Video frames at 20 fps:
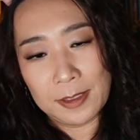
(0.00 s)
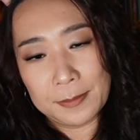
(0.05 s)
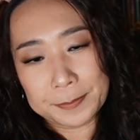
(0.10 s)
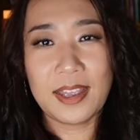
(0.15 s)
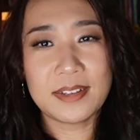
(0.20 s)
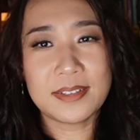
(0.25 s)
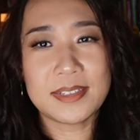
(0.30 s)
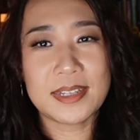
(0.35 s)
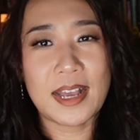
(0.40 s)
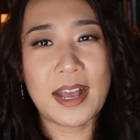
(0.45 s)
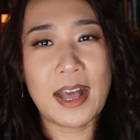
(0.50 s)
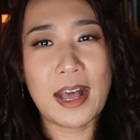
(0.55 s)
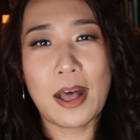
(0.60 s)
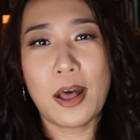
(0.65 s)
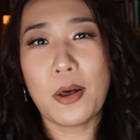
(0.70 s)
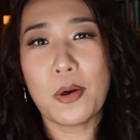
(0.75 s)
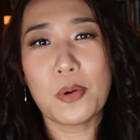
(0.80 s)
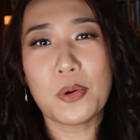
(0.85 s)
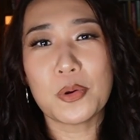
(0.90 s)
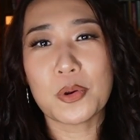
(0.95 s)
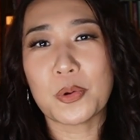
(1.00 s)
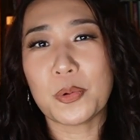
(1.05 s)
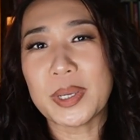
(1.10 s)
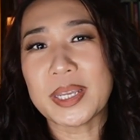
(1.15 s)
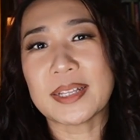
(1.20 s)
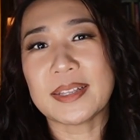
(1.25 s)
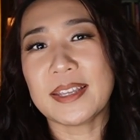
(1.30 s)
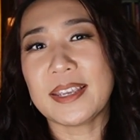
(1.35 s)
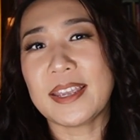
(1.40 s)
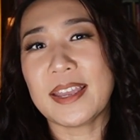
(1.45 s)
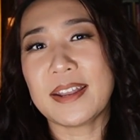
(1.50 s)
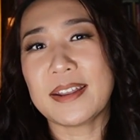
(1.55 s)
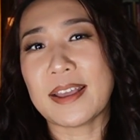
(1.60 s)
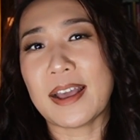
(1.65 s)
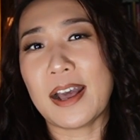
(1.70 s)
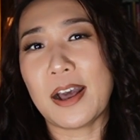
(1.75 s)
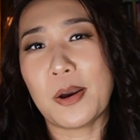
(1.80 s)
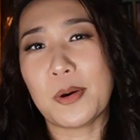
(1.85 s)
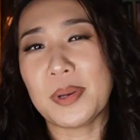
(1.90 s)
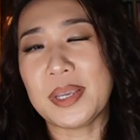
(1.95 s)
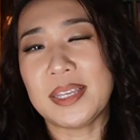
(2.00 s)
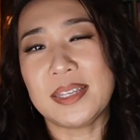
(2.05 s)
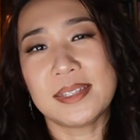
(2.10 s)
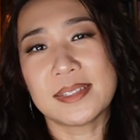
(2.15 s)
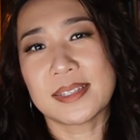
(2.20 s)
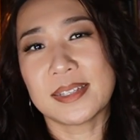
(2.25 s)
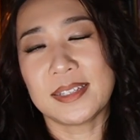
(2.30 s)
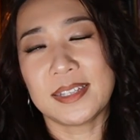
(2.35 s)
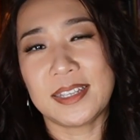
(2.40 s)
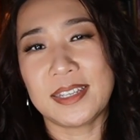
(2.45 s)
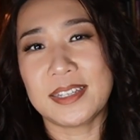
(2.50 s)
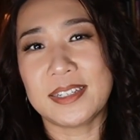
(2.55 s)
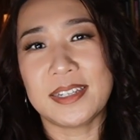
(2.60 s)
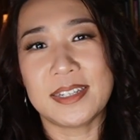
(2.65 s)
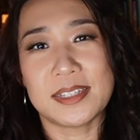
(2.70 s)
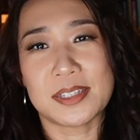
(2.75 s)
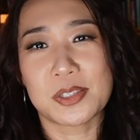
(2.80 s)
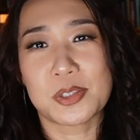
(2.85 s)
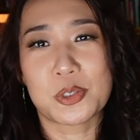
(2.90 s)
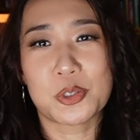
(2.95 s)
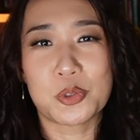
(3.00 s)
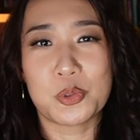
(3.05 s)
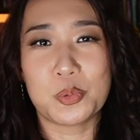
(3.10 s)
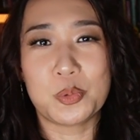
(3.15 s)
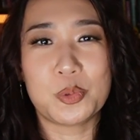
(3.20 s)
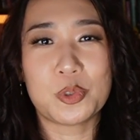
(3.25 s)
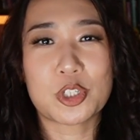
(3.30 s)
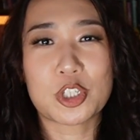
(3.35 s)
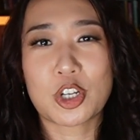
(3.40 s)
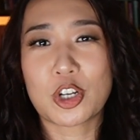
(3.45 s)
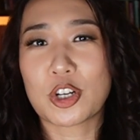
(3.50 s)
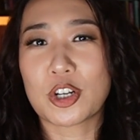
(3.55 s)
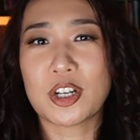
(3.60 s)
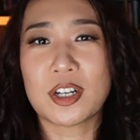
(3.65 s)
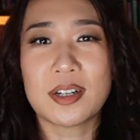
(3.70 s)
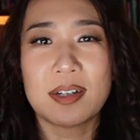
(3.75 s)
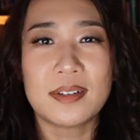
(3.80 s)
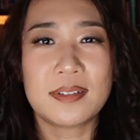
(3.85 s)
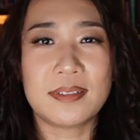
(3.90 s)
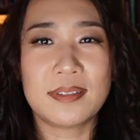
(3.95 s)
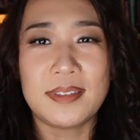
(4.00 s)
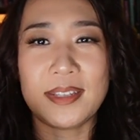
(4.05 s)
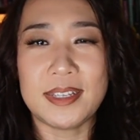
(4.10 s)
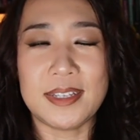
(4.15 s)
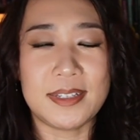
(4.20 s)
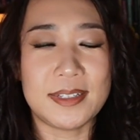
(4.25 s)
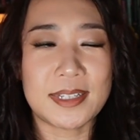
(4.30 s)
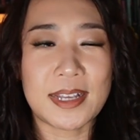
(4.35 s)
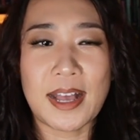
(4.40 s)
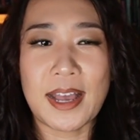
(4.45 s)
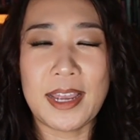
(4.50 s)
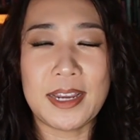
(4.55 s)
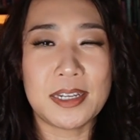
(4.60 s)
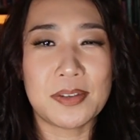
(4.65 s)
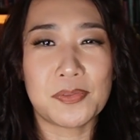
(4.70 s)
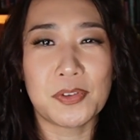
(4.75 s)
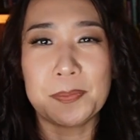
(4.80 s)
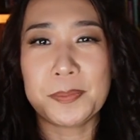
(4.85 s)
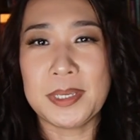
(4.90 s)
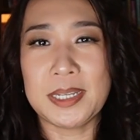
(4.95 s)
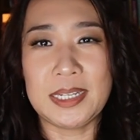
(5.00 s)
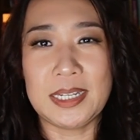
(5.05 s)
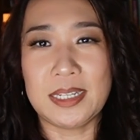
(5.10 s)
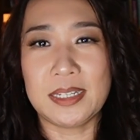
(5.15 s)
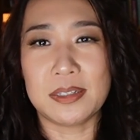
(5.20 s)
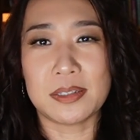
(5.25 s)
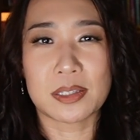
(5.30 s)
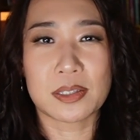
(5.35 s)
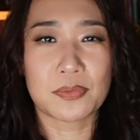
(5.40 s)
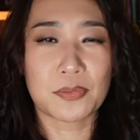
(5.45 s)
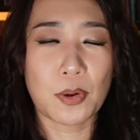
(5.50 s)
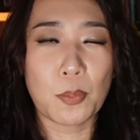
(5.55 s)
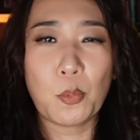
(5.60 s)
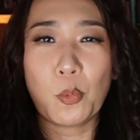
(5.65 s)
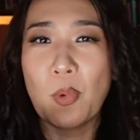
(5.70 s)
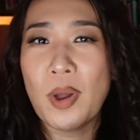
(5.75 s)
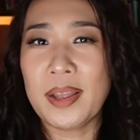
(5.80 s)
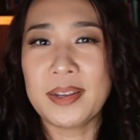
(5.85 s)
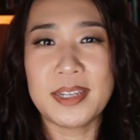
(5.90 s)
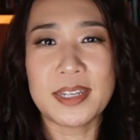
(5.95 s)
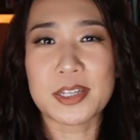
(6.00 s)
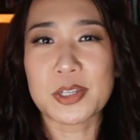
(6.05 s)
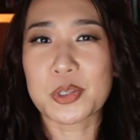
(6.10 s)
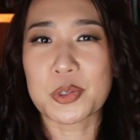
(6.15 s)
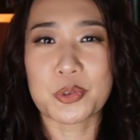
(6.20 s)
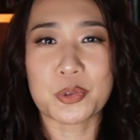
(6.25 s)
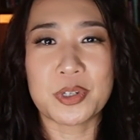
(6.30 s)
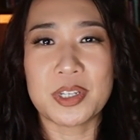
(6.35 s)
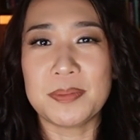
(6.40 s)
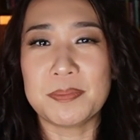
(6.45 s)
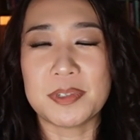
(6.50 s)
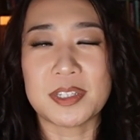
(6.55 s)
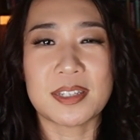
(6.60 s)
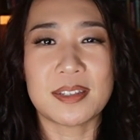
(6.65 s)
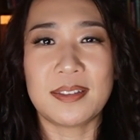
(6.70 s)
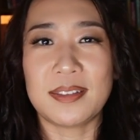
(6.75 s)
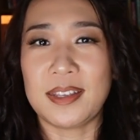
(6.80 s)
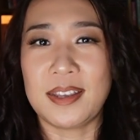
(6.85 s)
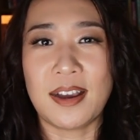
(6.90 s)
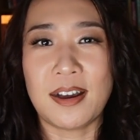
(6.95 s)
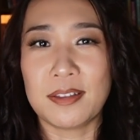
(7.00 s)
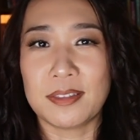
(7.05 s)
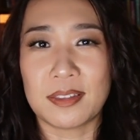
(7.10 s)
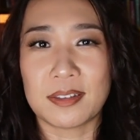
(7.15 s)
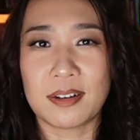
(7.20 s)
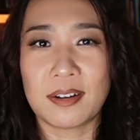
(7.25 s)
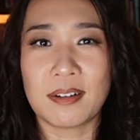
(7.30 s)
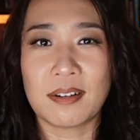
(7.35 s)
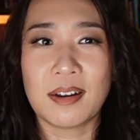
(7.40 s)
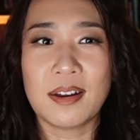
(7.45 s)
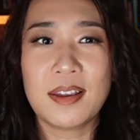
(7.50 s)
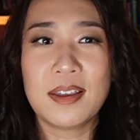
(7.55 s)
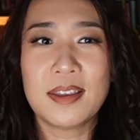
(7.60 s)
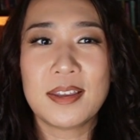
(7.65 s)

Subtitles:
And how quickly and how easily it is to turn the tide of opinions from one extreme to the other.